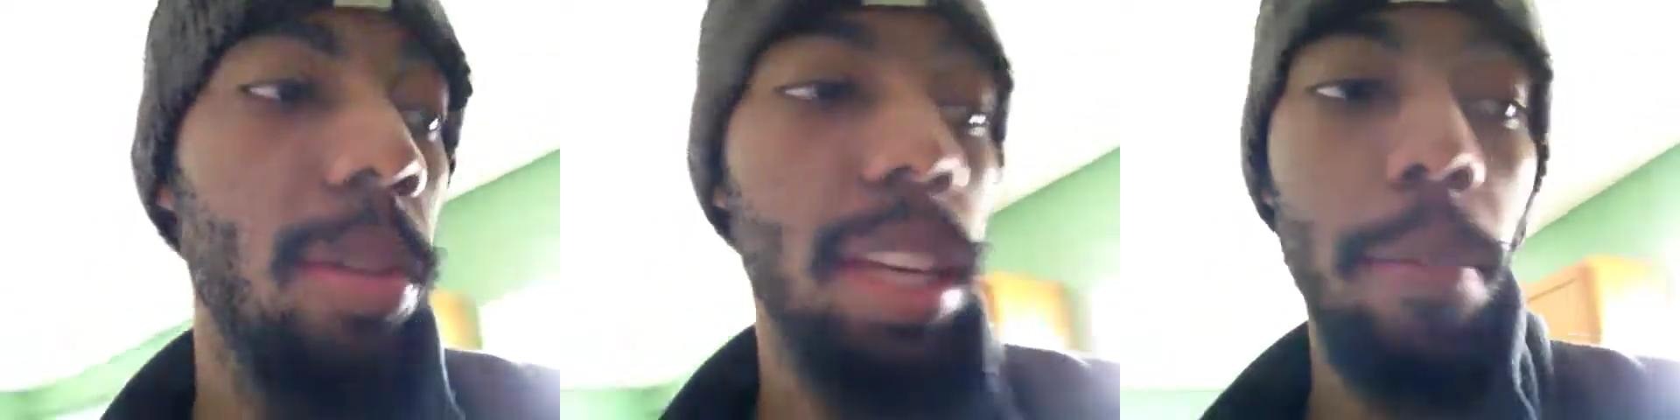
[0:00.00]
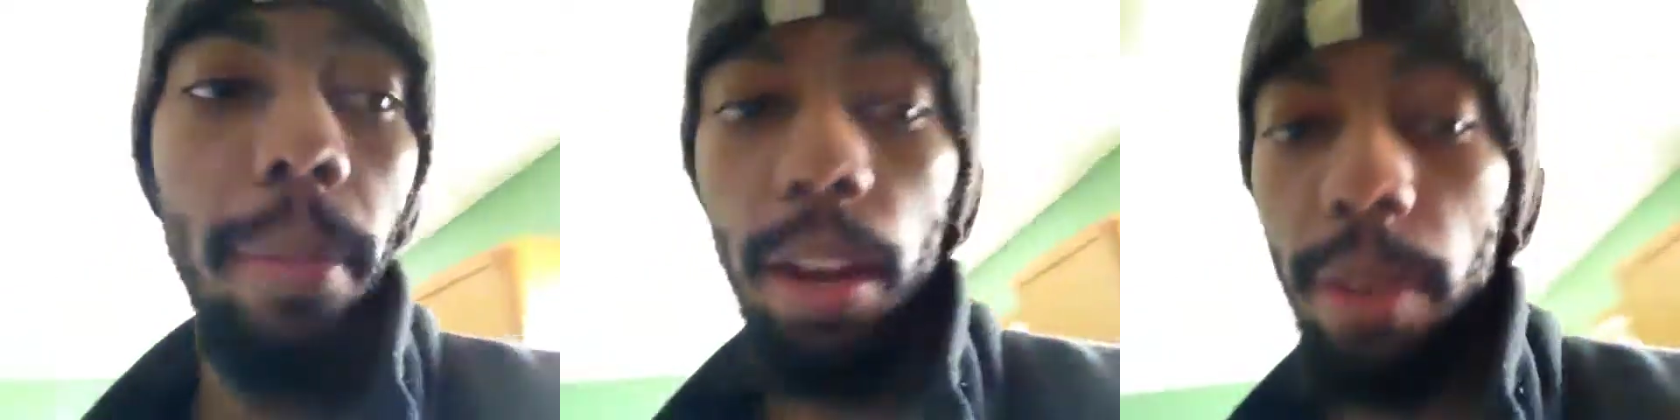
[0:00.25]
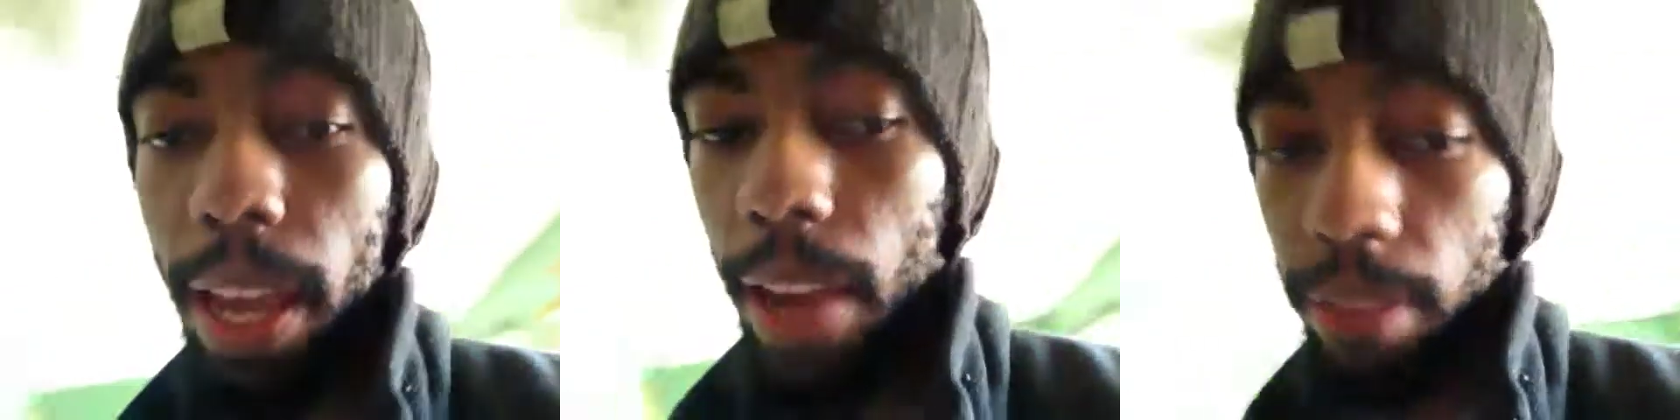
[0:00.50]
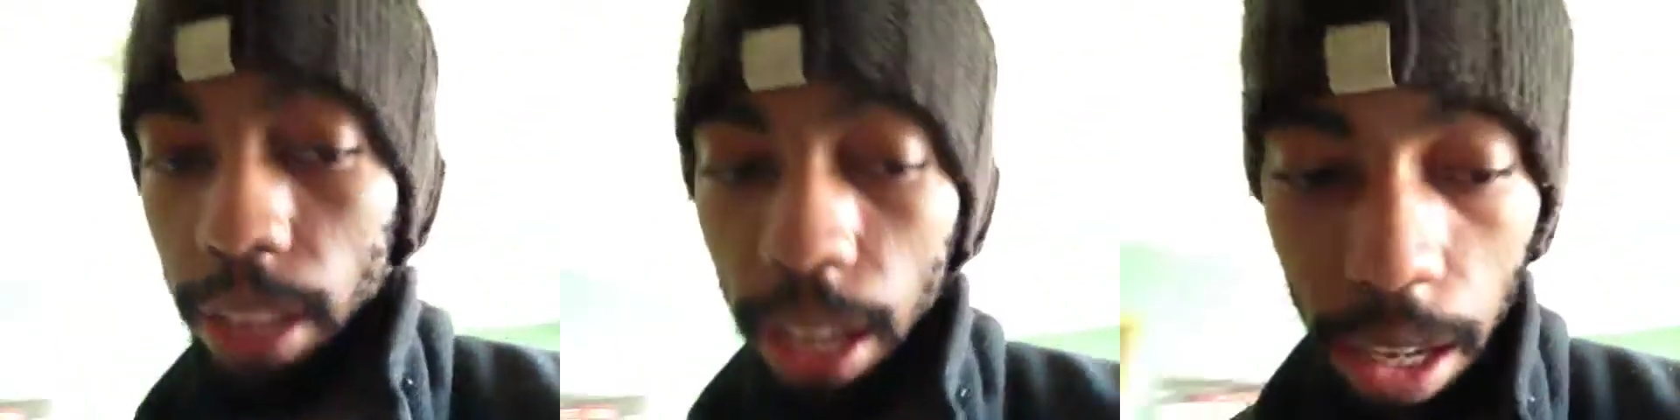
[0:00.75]
we get married,
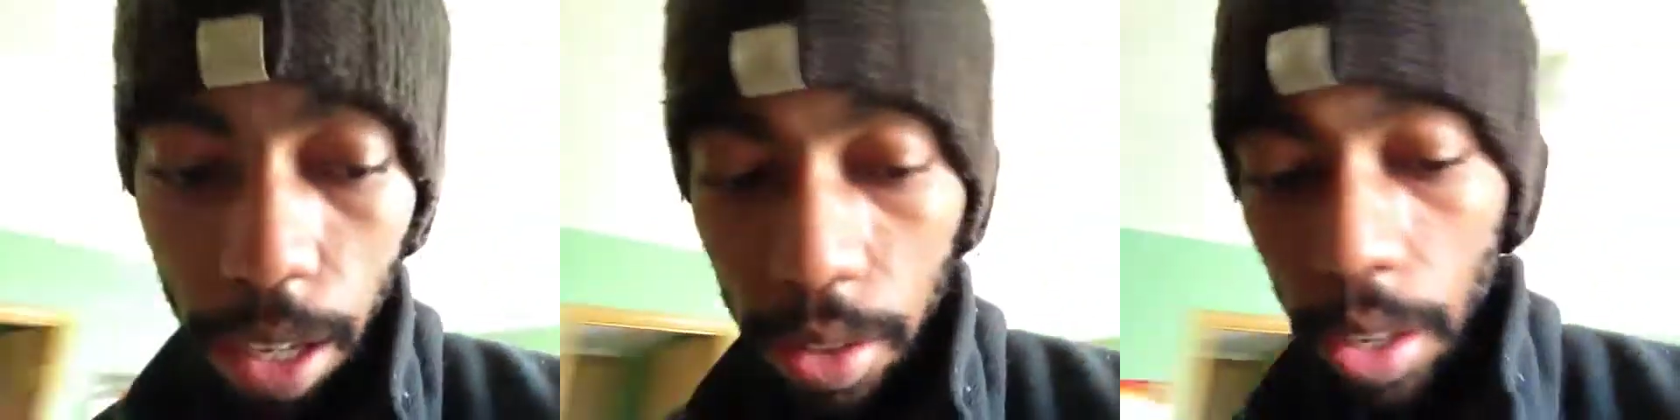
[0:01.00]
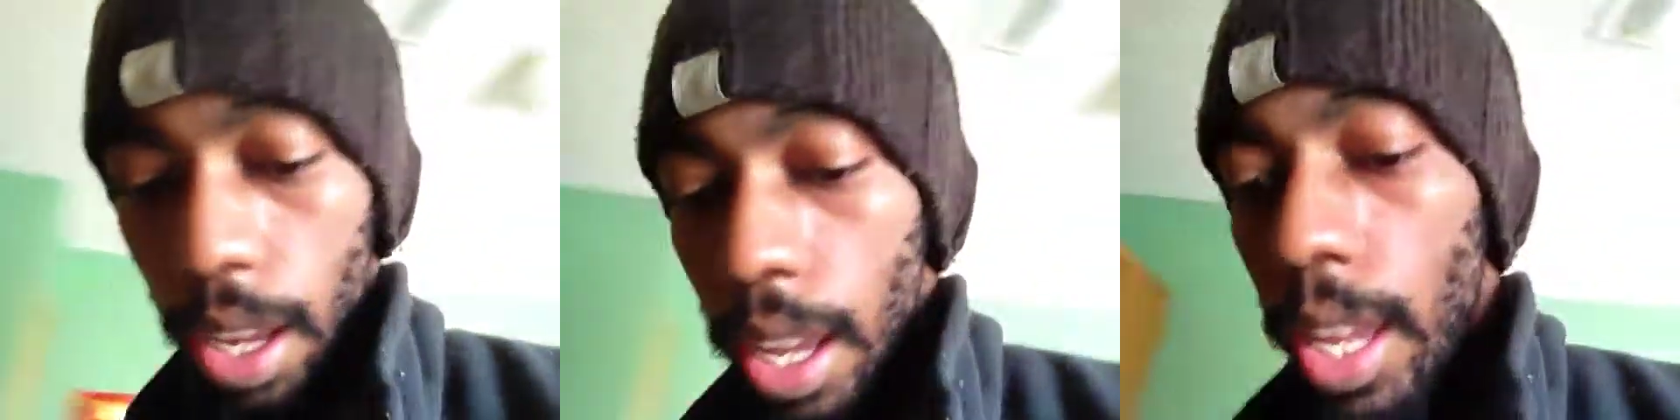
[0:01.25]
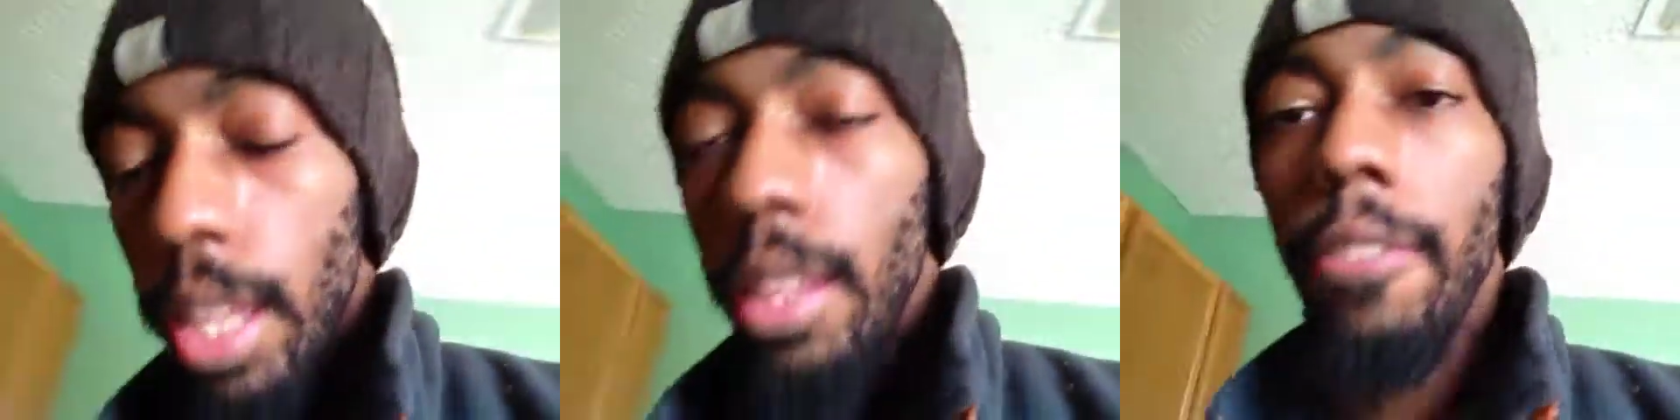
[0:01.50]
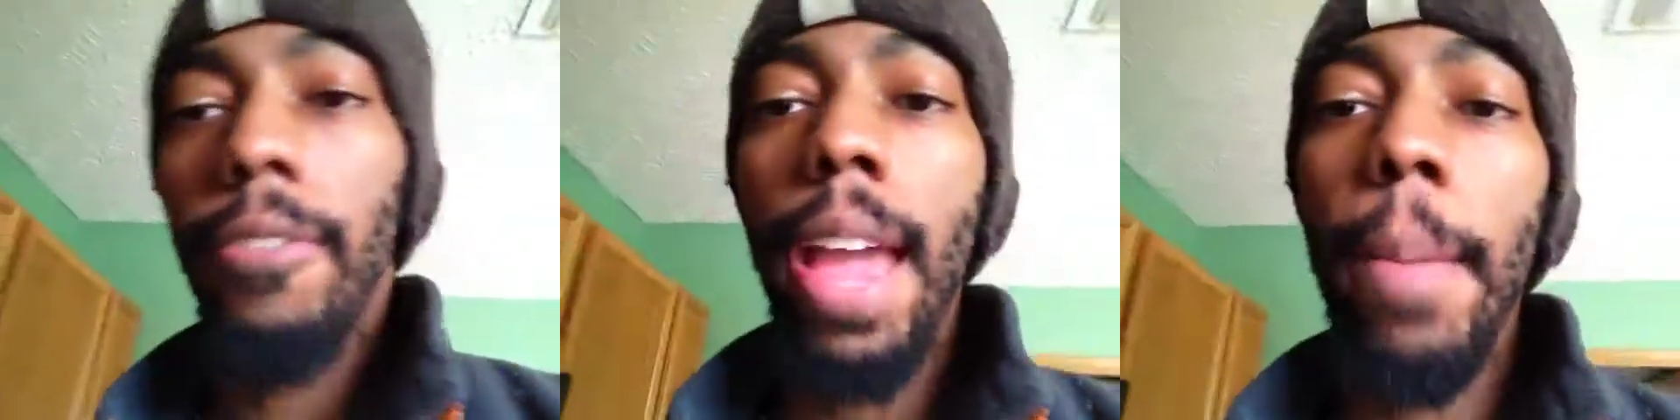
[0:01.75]
have kids,
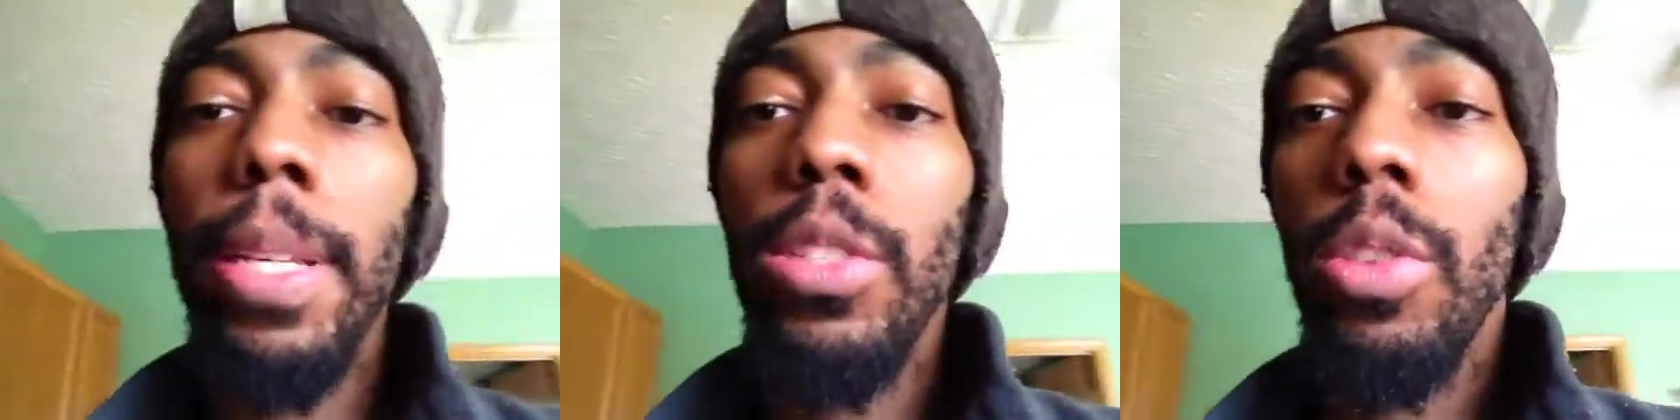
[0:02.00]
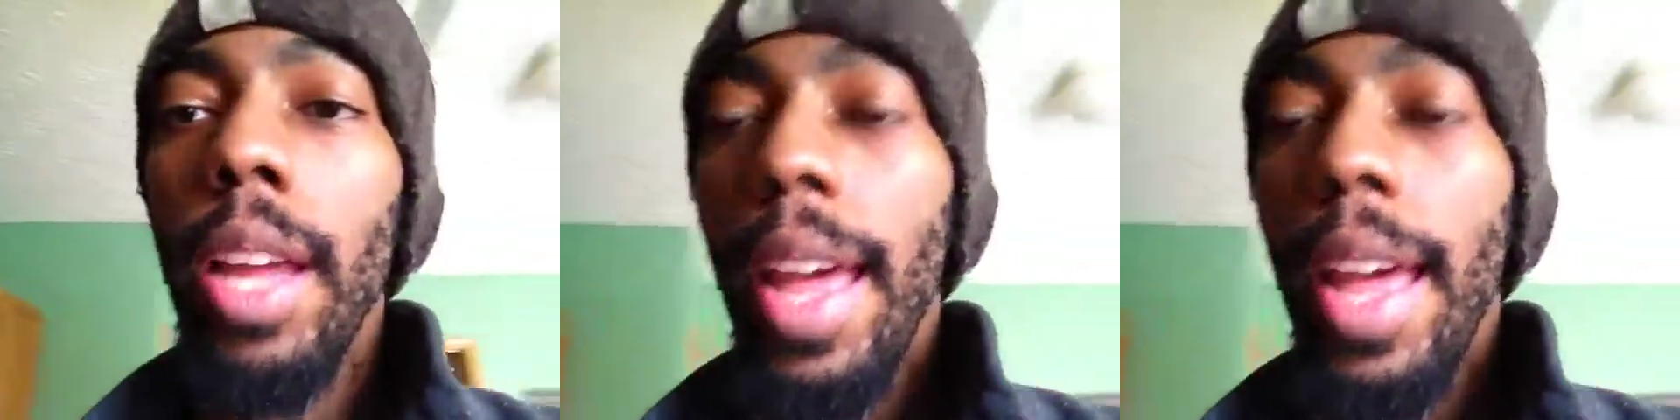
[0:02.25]
the family's going to